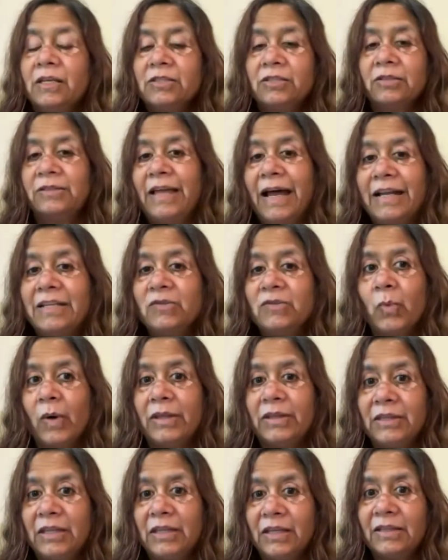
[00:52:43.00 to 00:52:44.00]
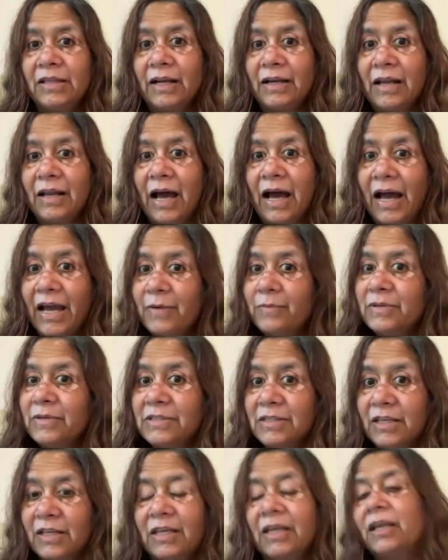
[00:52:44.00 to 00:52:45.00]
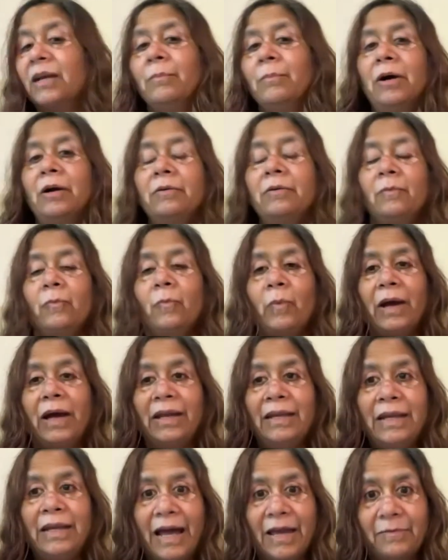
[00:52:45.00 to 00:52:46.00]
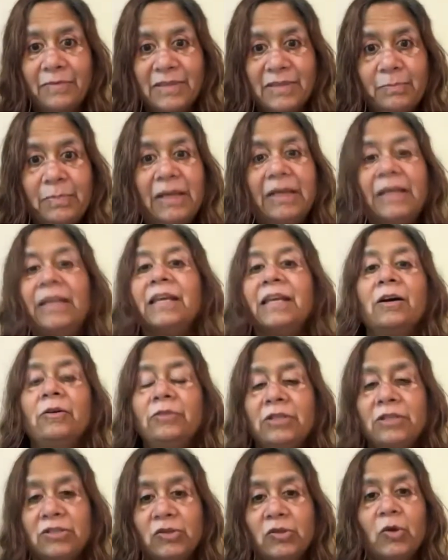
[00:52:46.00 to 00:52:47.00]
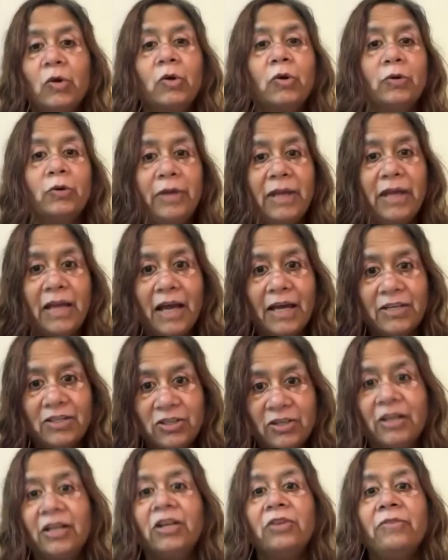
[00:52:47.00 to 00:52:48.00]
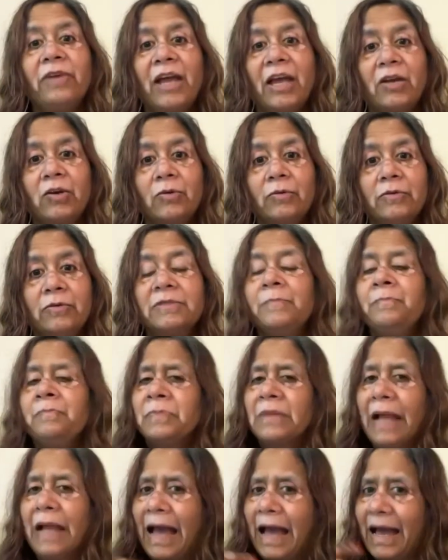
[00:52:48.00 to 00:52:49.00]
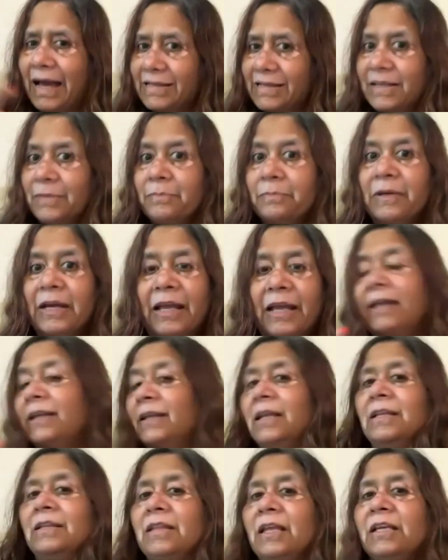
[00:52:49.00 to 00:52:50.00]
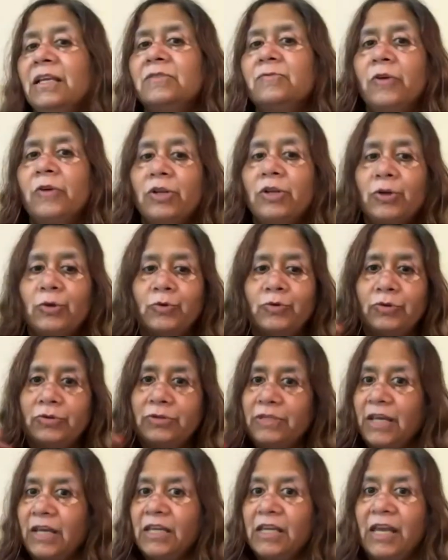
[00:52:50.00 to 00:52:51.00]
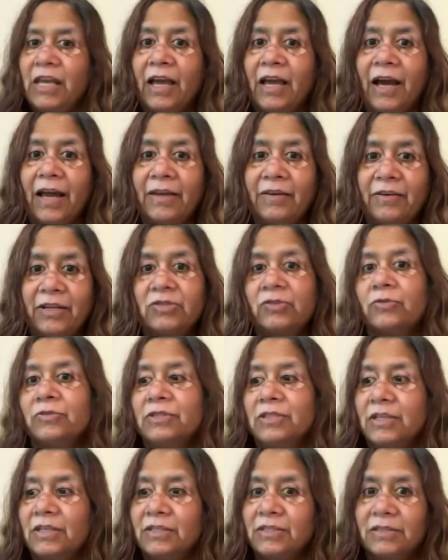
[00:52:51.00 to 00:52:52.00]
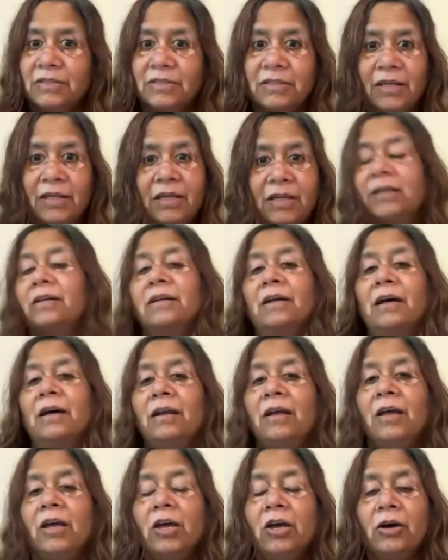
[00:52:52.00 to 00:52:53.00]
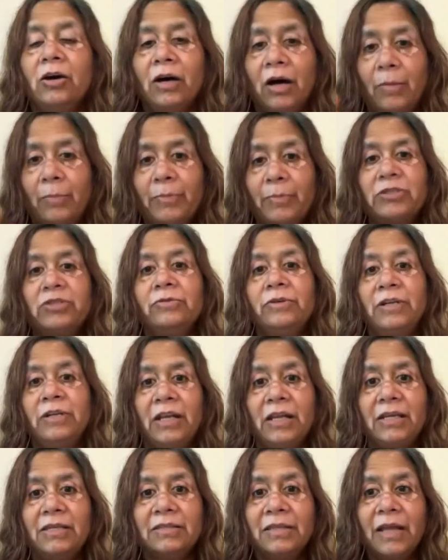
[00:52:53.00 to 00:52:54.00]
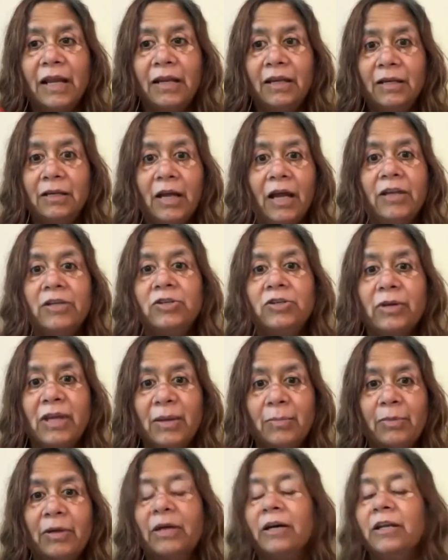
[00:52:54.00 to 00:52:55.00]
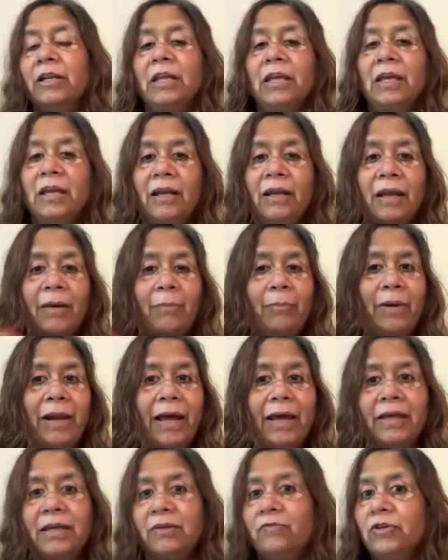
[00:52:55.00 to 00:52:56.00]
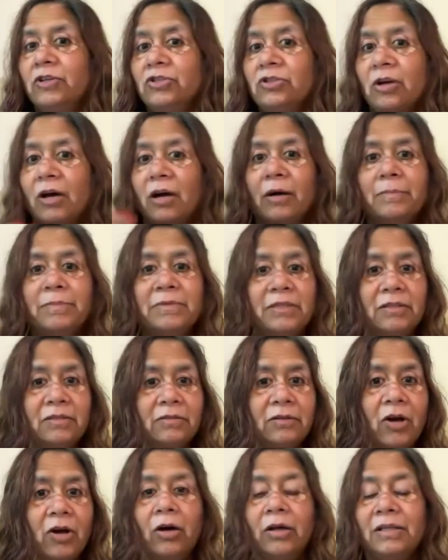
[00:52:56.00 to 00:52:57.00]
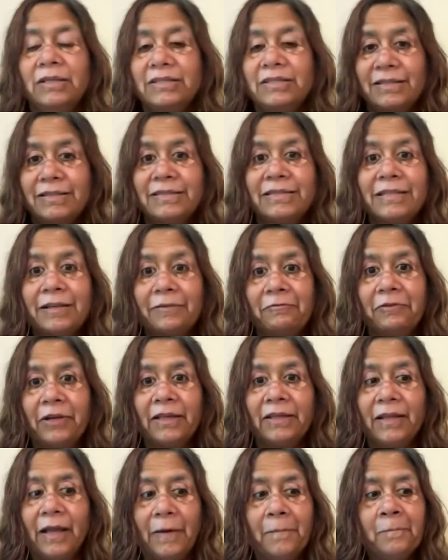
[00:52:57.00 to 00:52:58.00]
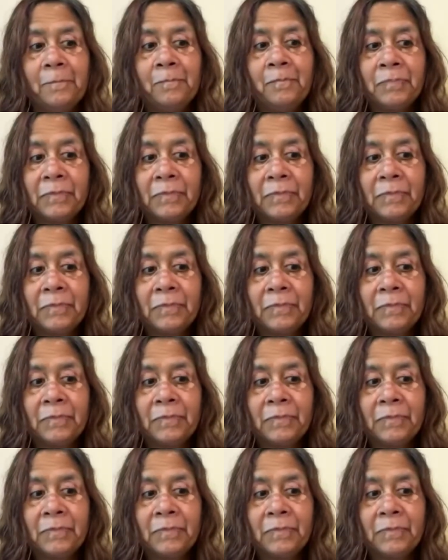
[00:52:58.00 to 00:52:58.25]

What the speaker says: So that's one thing that I was thinking about when I was building out this no code AI, generative AI course. As I'm collecting things for you to say AI resources, here are opportunities, and to keep learning and applying for jobs and calls and stuff like that.